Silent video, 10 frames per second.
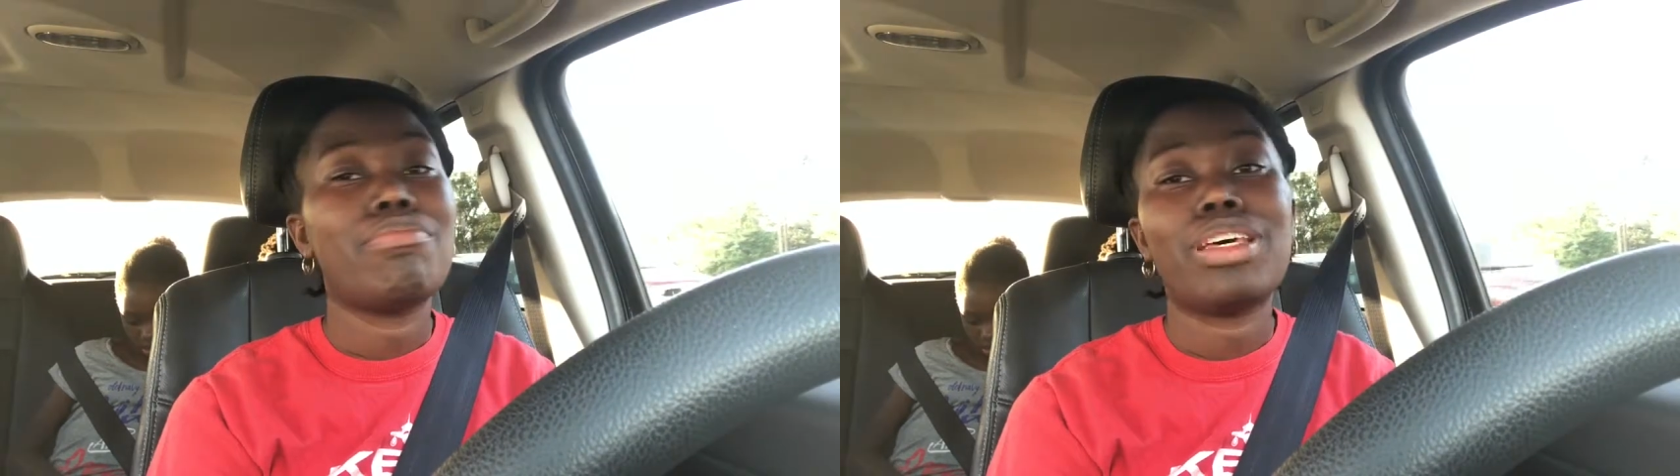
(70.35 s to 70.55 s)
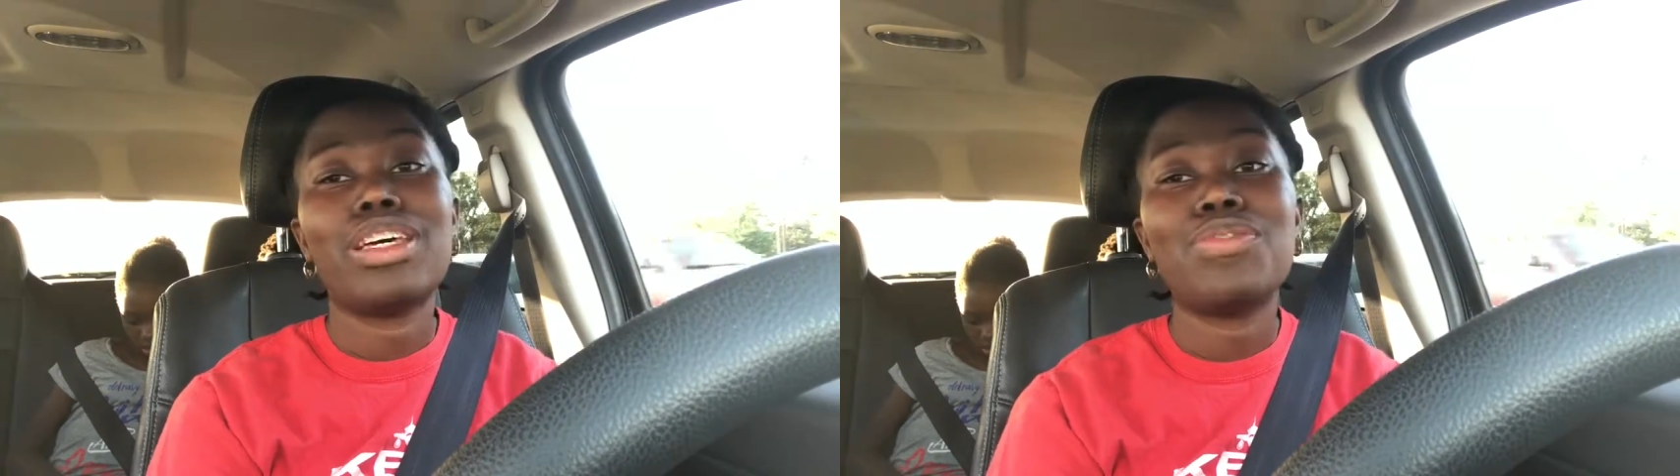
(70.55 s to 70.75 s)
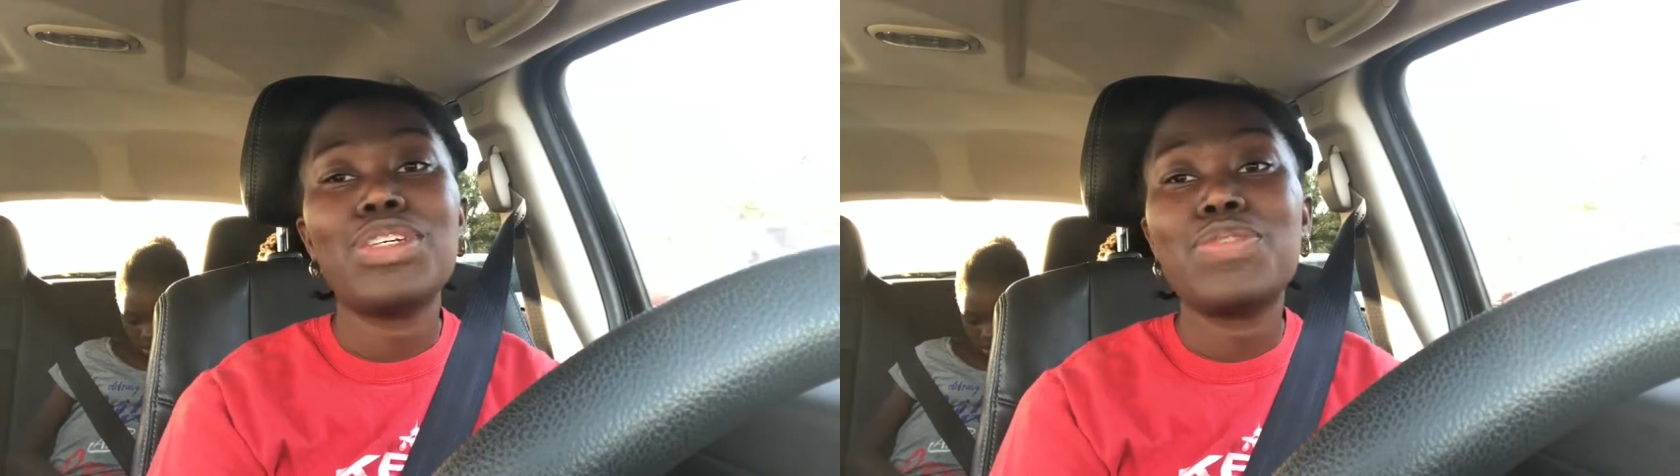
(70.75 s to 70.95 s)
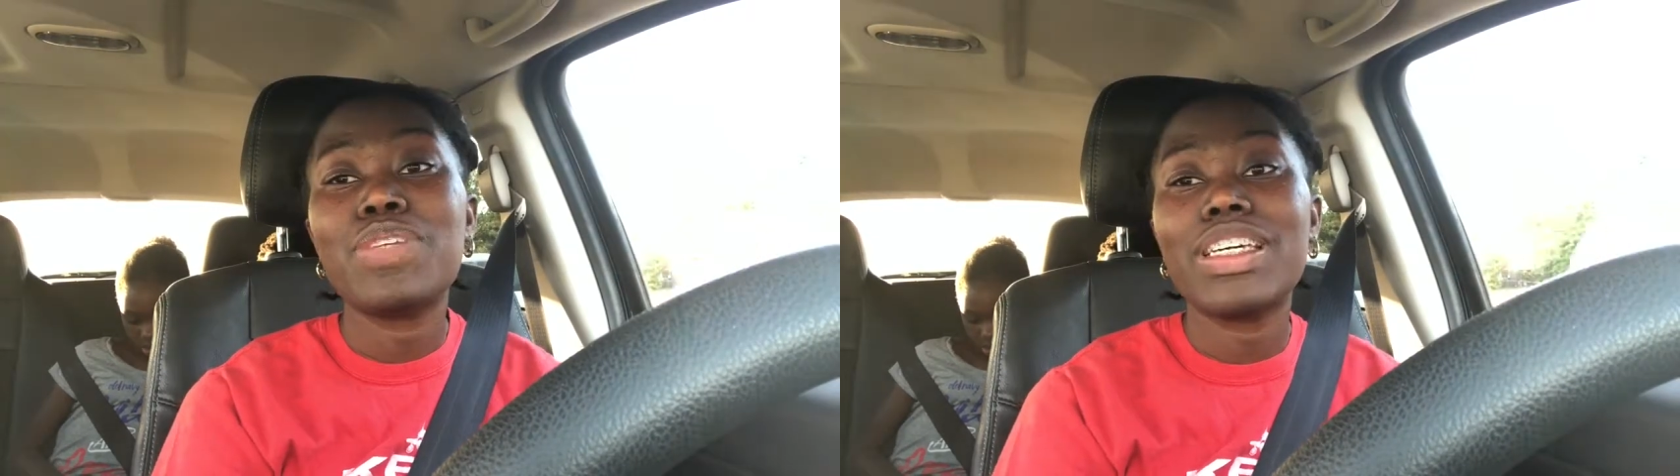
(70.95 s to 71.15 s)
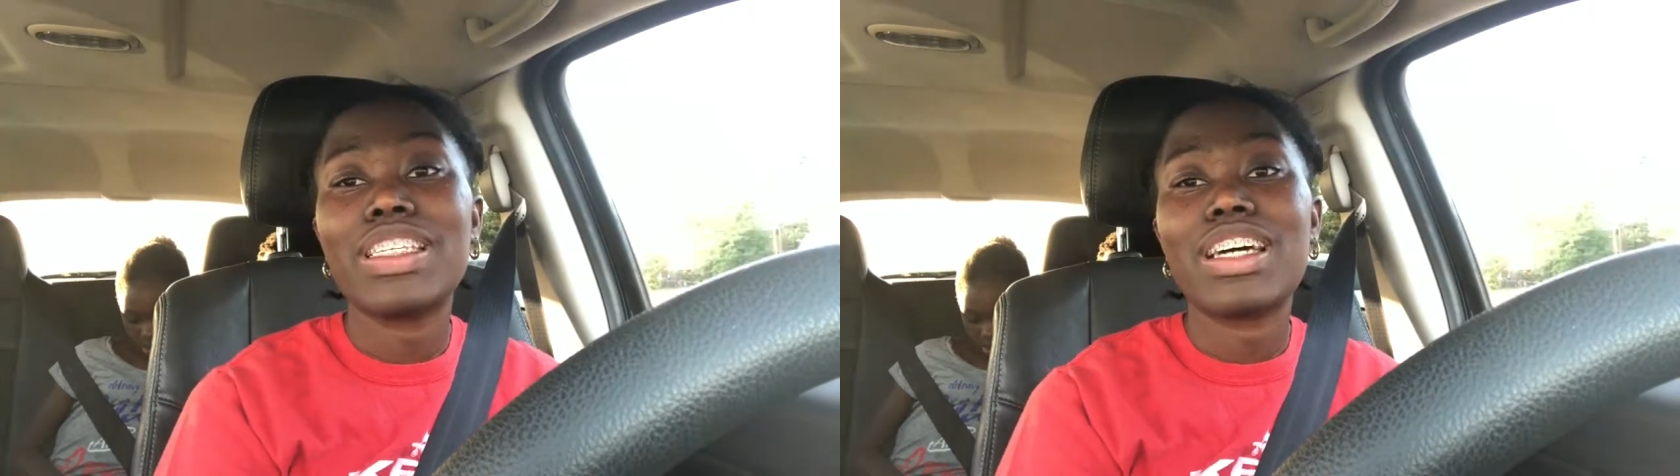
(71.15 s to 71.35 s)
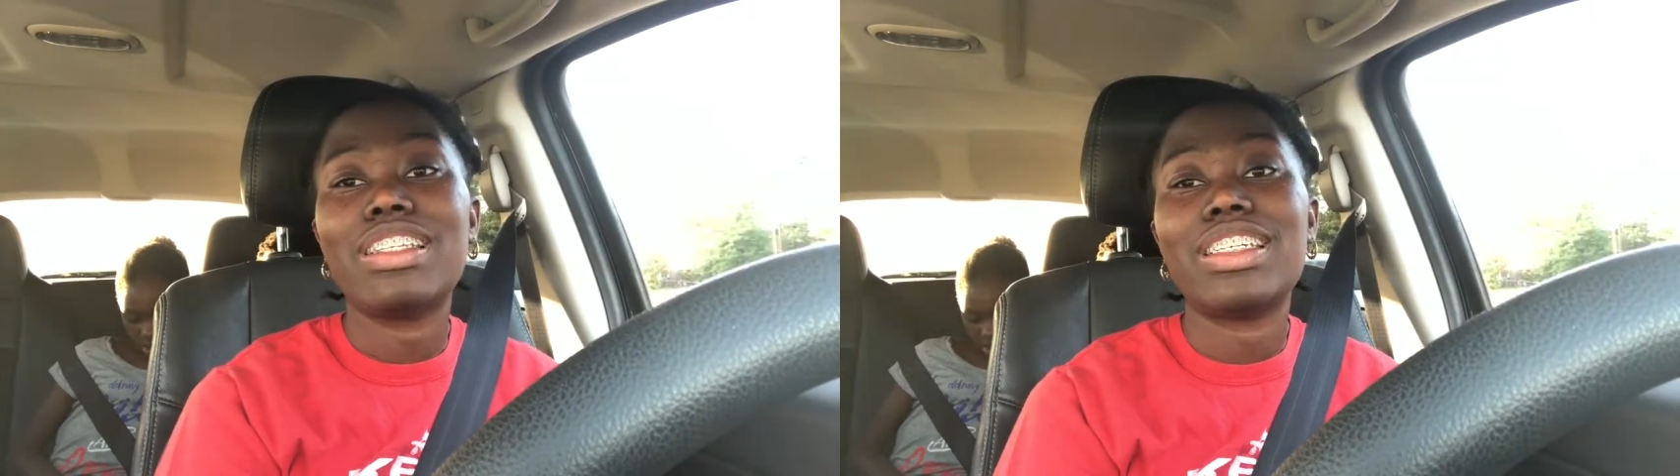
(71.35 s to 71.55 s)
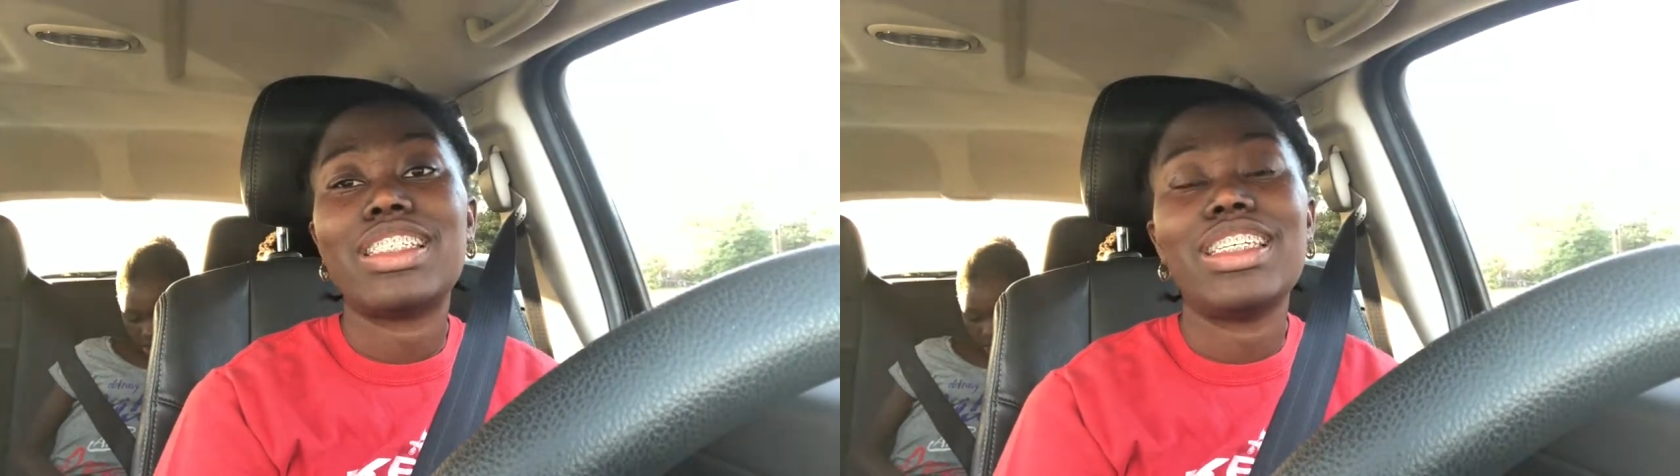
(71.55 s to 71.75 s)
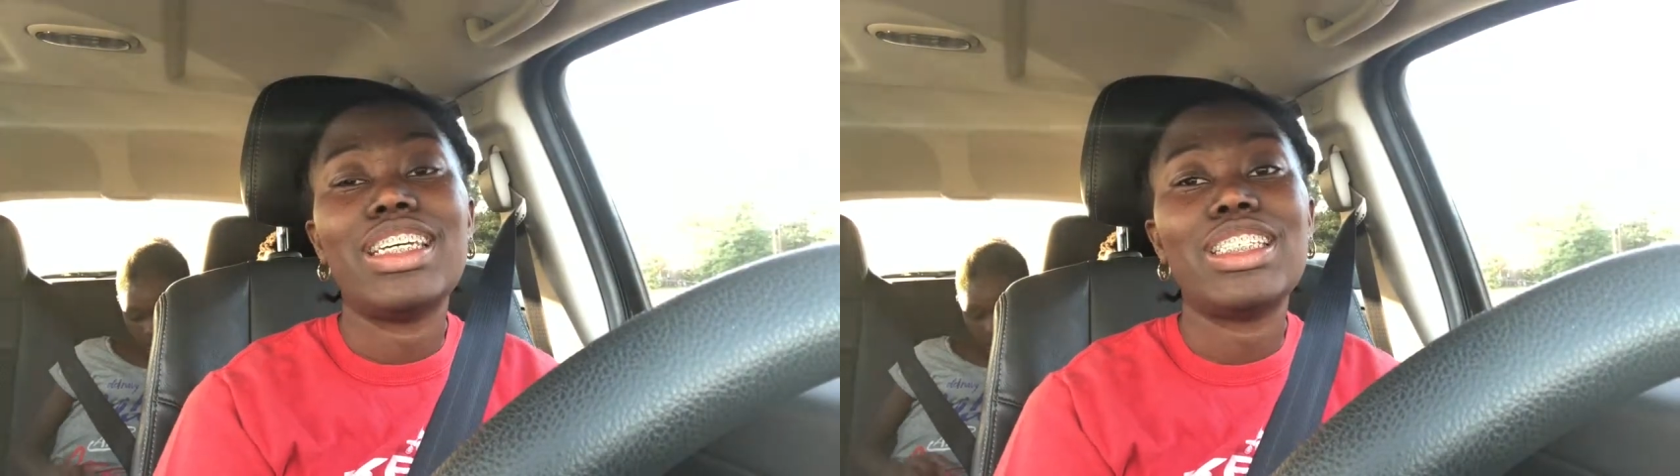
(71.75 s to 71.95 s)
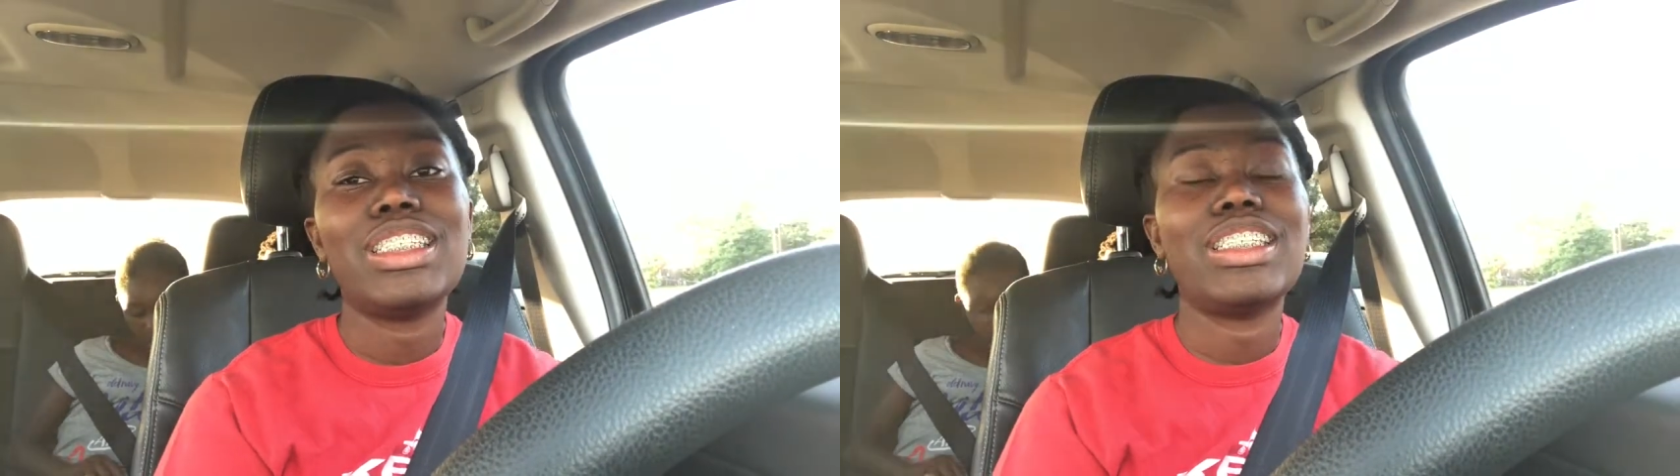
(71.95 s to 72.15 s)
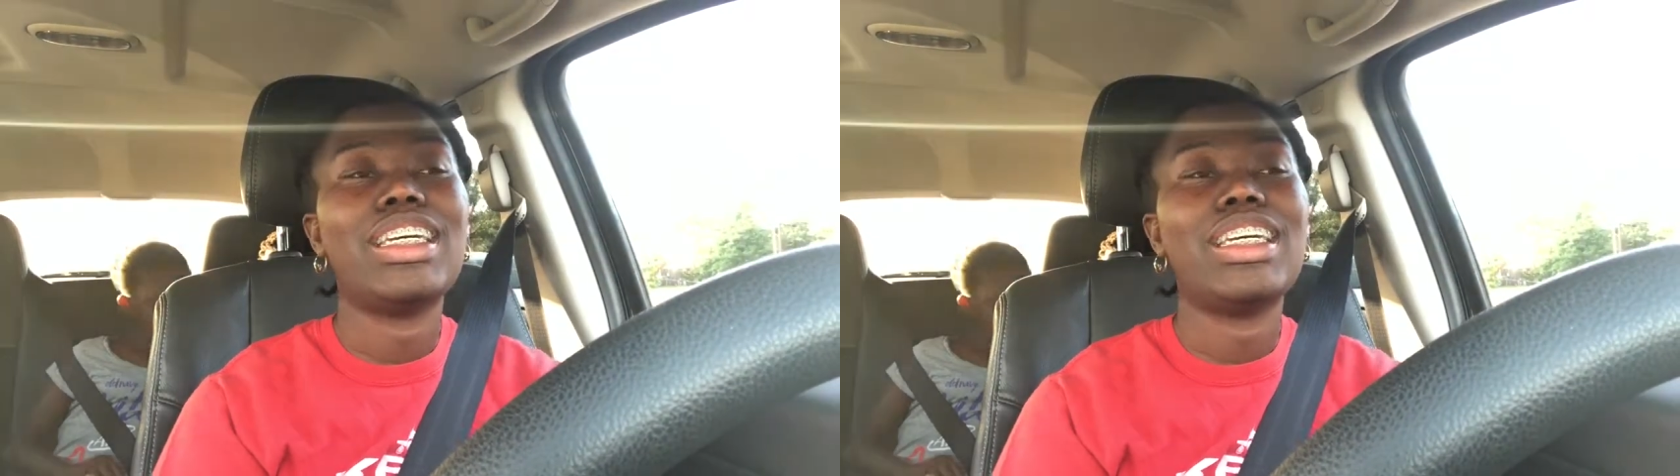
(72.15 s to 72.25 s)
but once we get to our destination,